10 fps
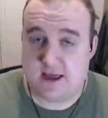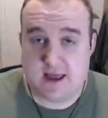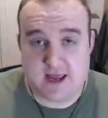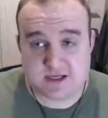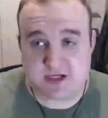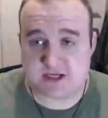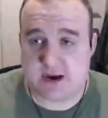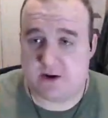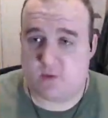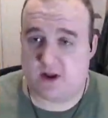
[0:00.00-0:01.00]
It's just how
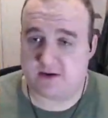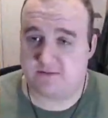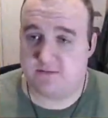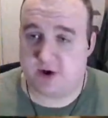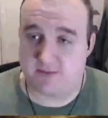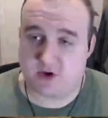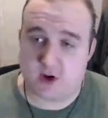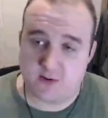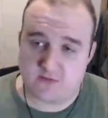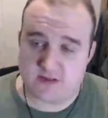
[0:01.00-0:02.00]
it went. But I'm
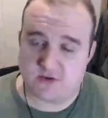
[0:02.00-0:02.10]
going around the